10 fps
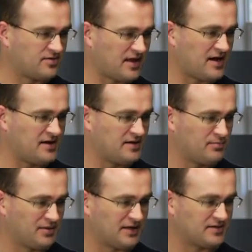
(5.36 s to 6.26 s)
the
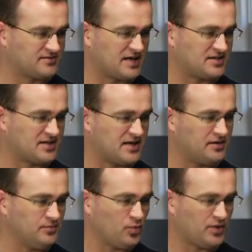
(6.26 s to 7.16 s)
blink sketch
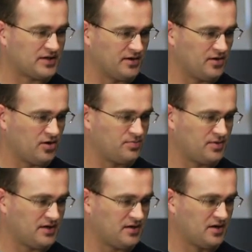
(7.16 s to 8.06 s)
again. We can open
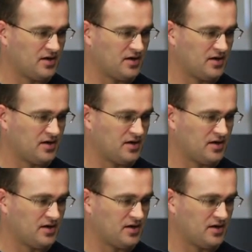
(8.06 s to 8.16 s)
it